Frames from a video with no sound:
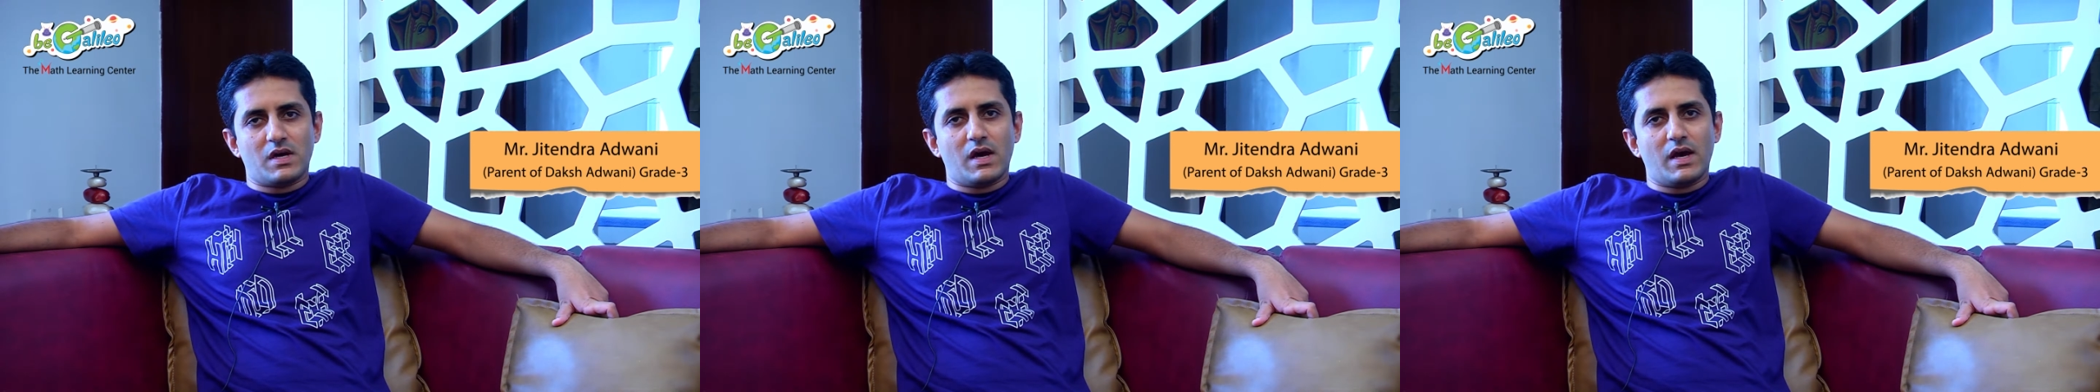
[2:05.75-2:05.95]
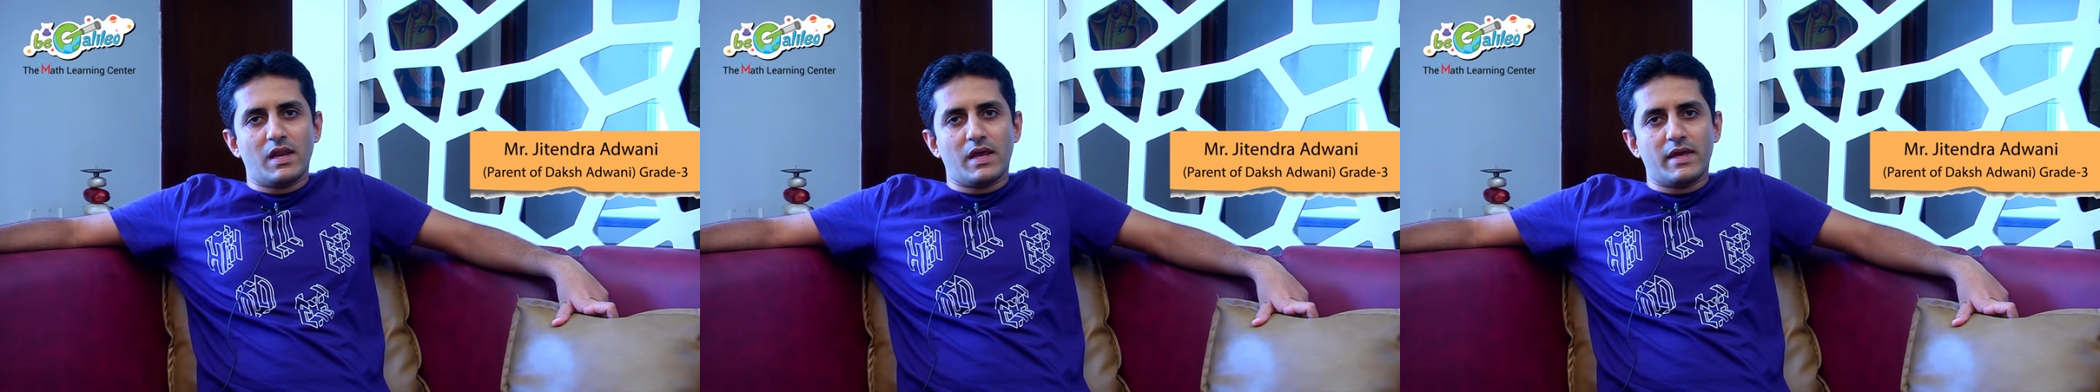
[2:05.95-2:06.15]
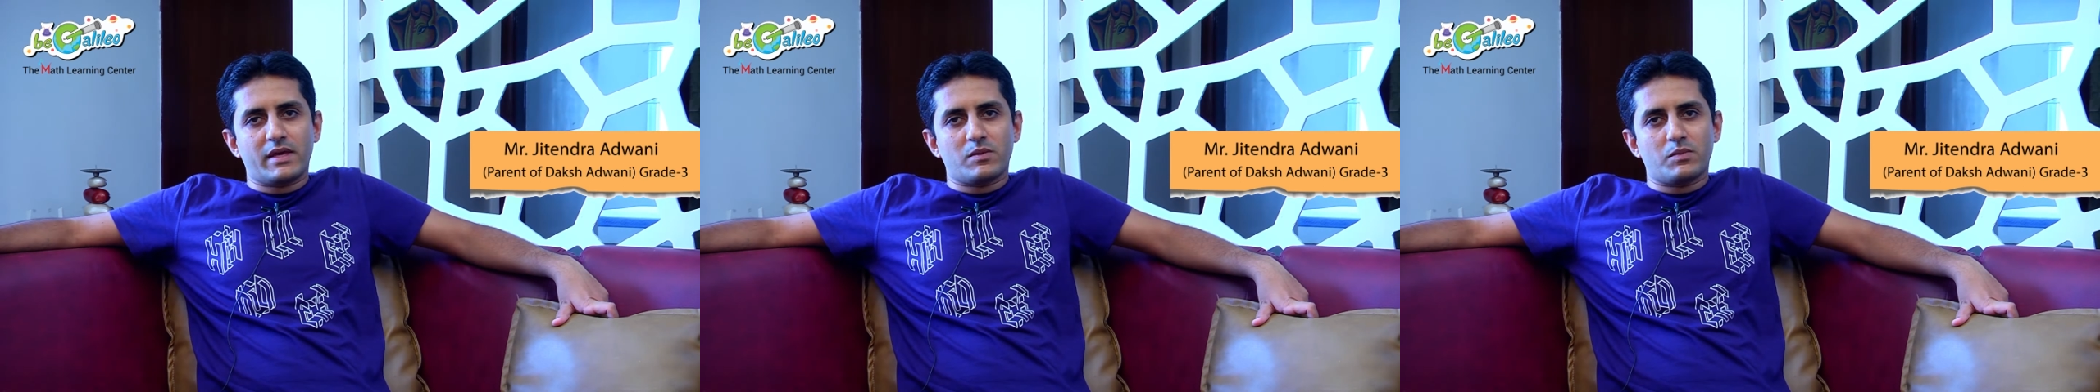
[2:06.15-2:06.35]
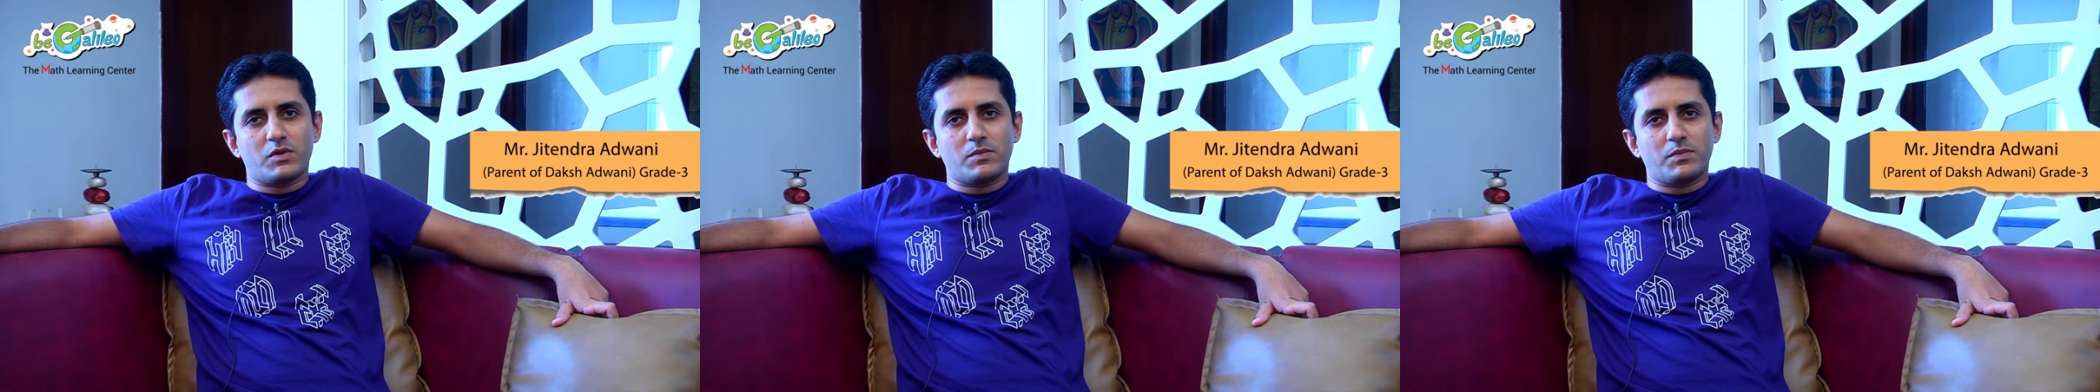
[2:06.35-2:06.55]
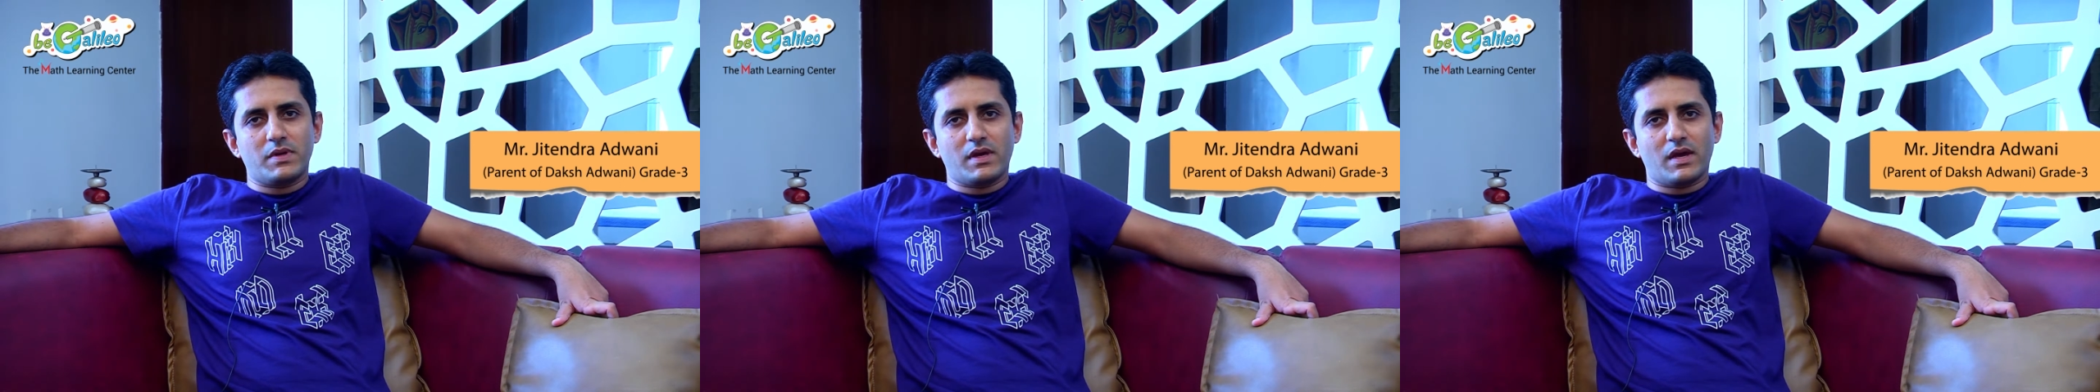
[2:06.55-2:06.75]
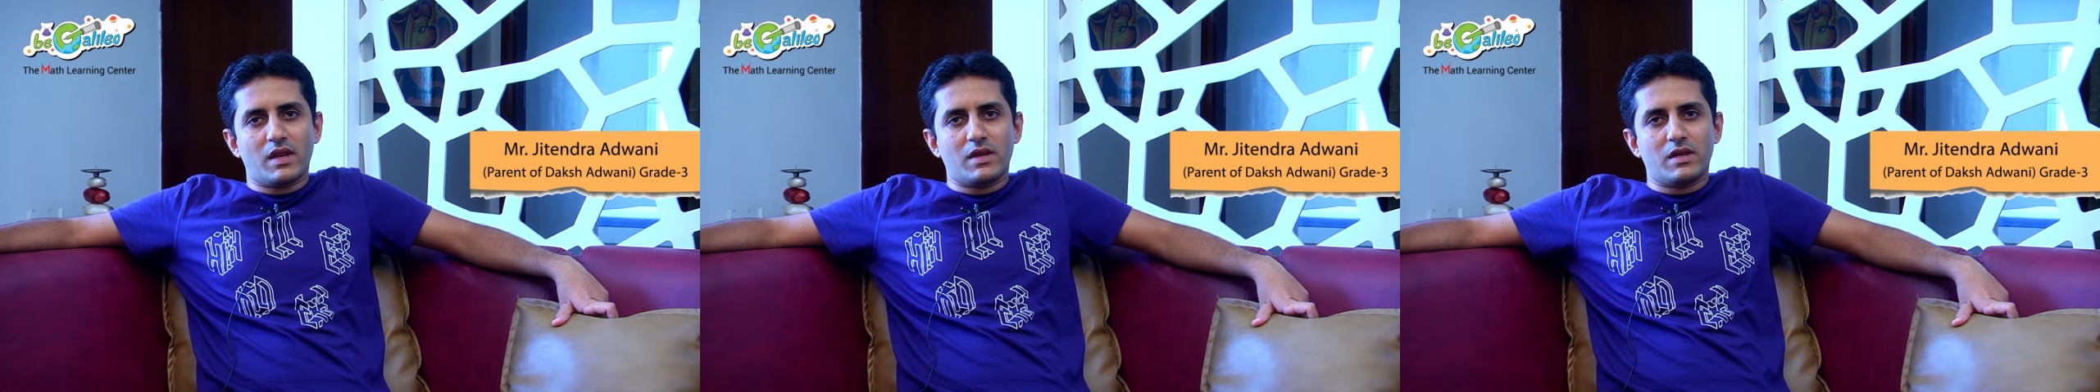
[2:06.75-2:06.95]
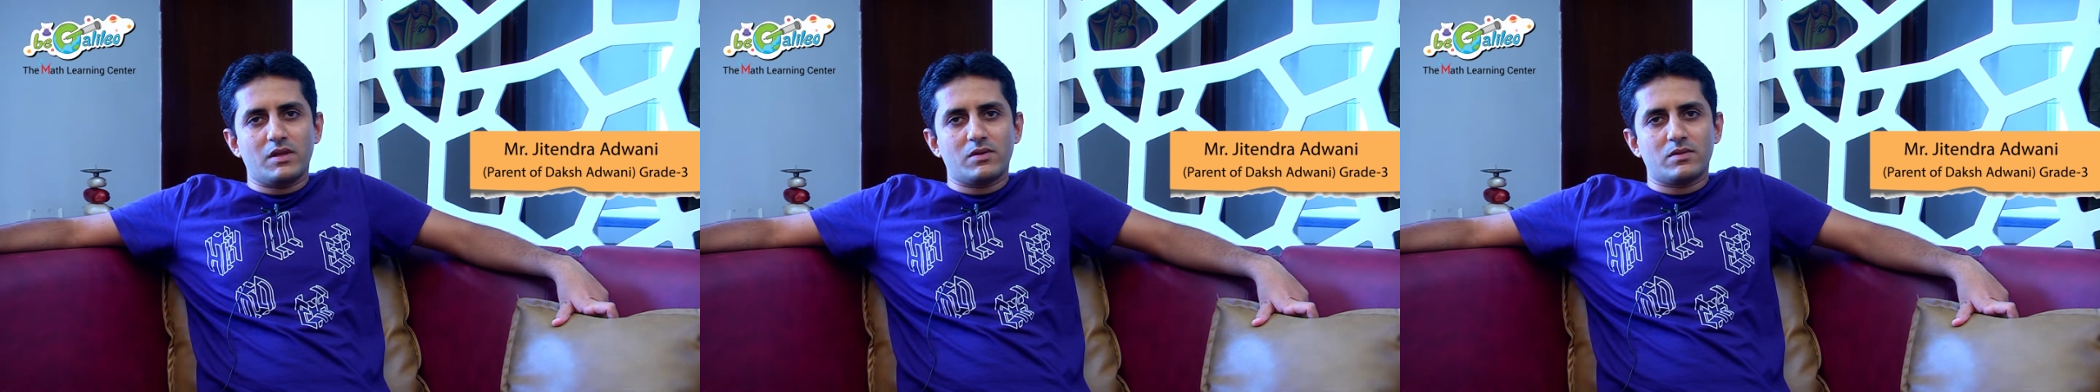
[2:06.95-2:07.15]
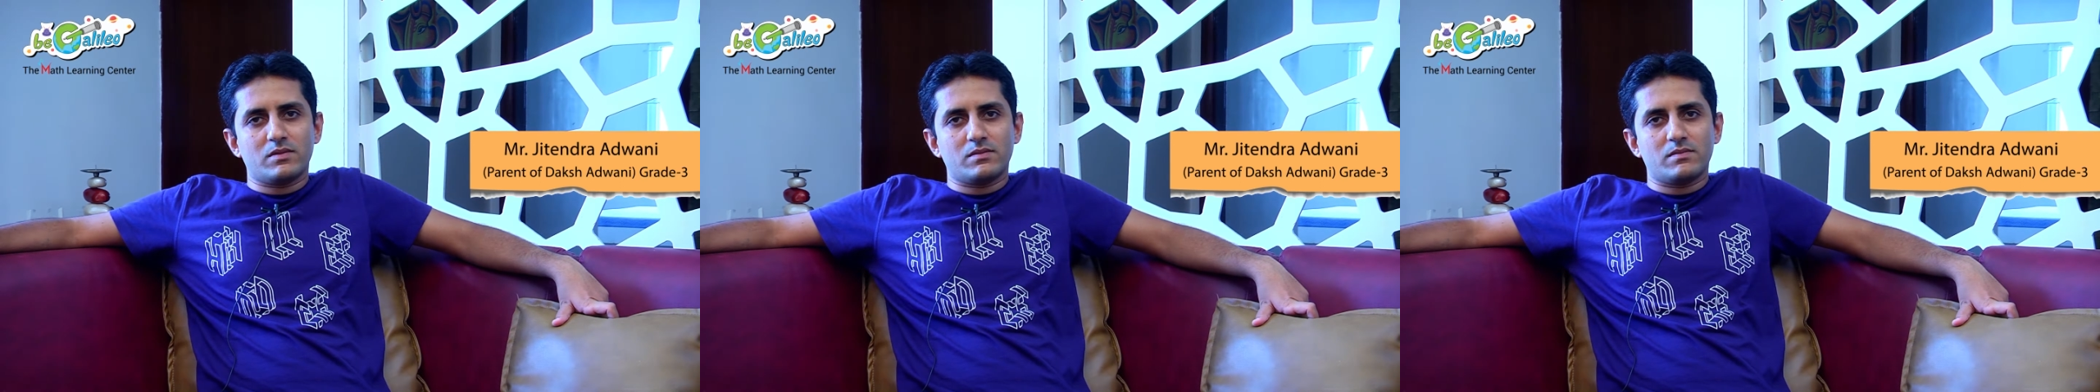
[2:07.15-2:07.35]
I like about
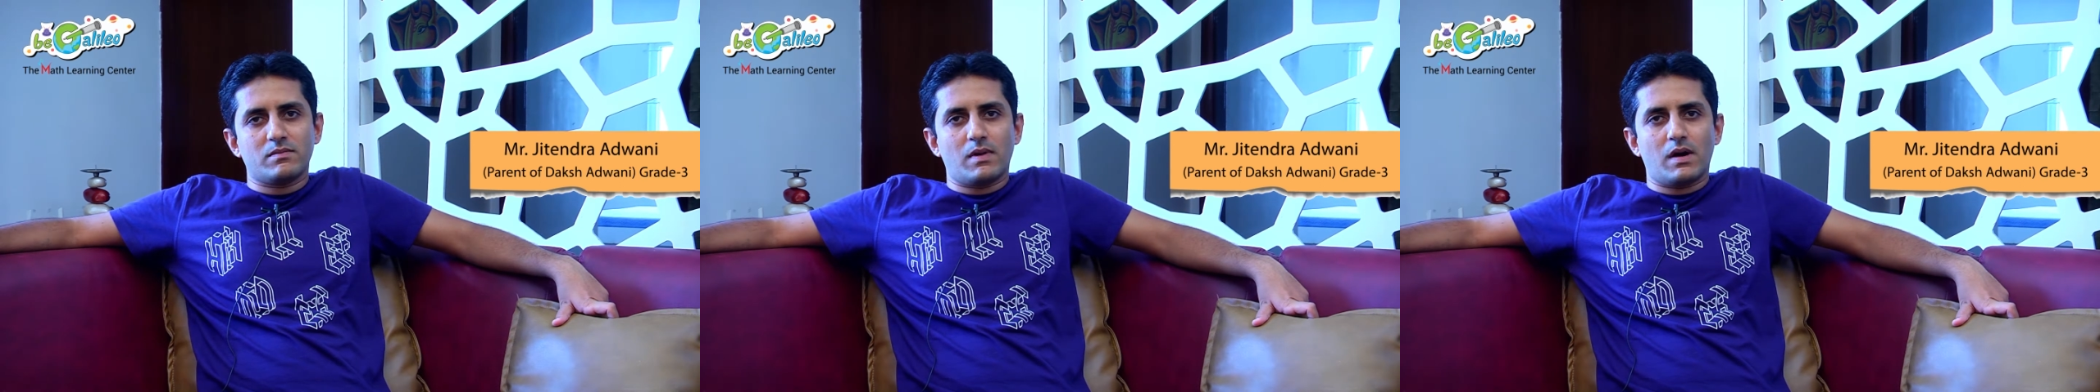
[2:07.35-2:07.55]
beGalileo